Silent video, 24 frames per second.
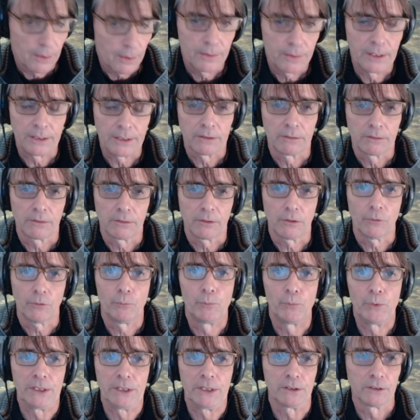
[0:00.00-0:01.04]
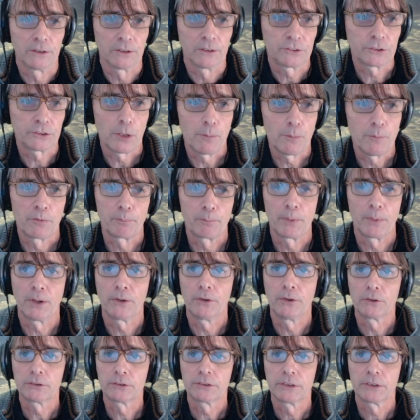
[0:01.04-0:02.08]
that with a sum of
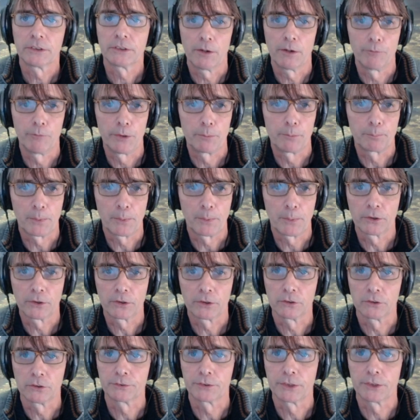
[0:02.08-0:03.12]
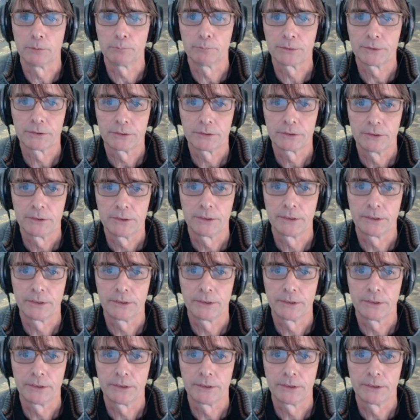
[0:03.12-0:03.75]
products and with products of sums,